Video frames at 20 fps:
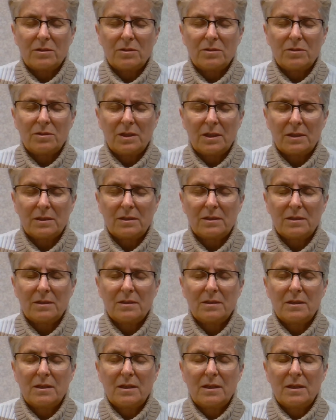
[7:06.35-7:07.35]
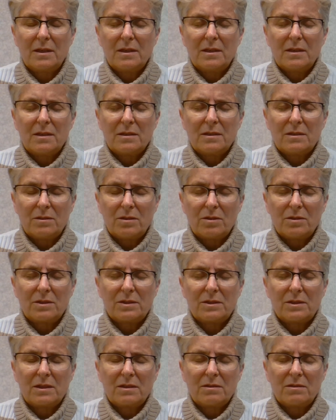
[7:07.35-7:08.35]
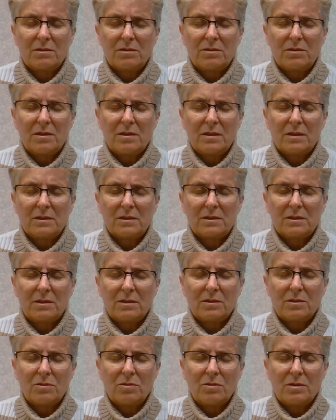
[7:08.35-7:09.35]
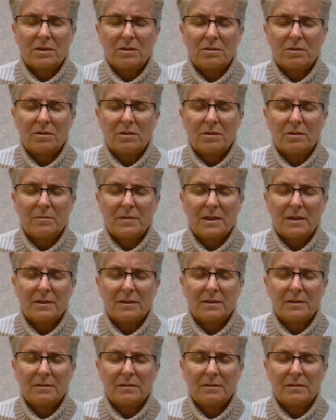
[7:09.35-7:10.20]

You're just noticing the thoughts that are going through your mind.